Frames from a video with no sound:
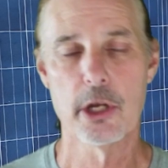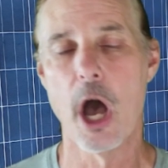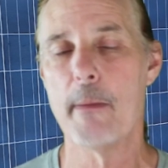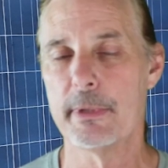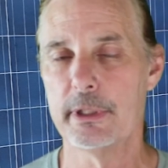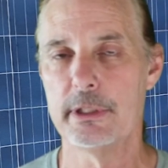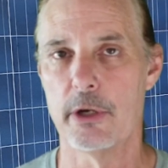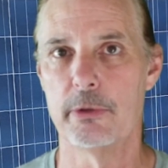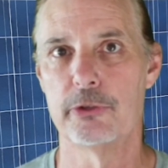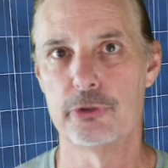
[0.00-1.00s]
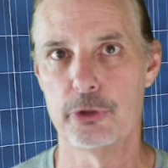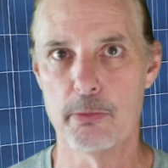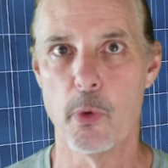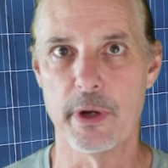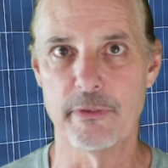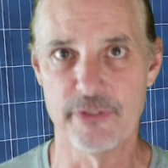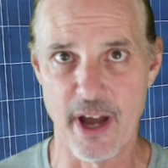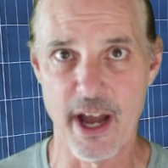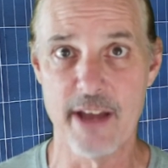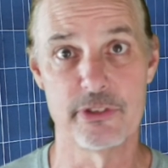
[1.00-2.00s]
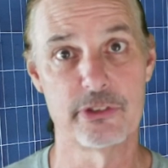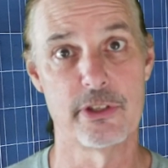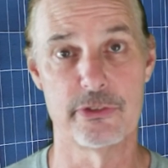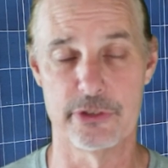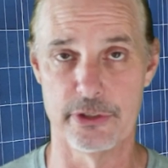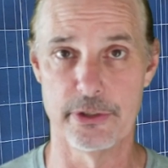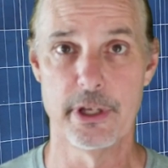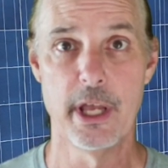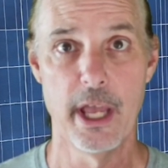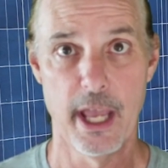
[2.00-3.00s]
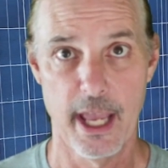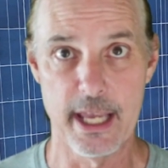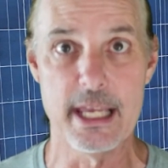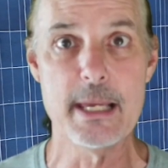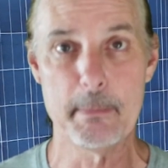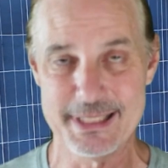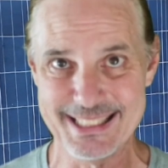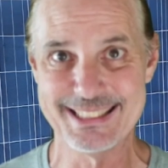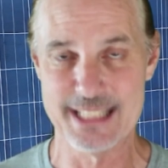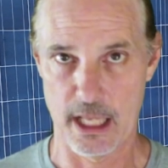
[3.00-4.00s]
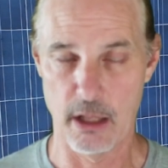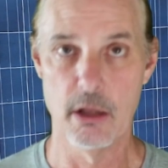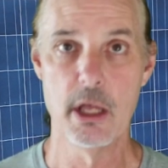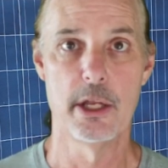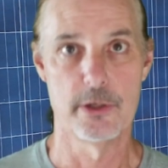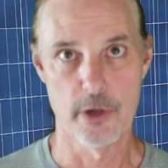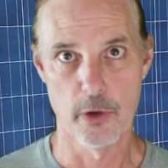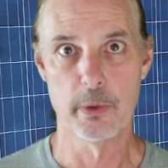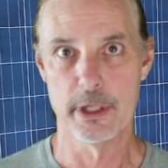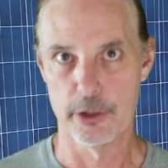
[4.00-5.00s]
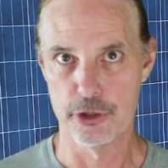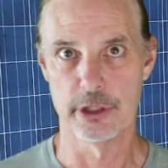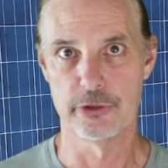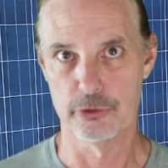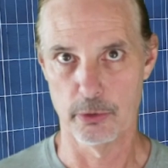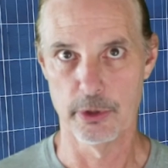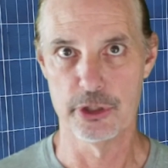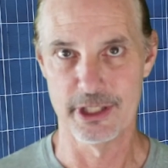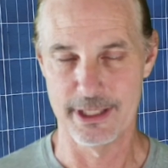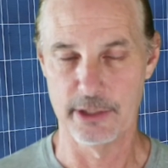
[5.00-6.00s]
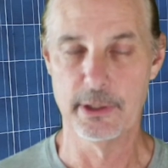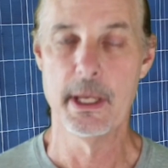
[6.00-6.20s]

commonly known as two point five, is considered an empty cell, no energy storage in it.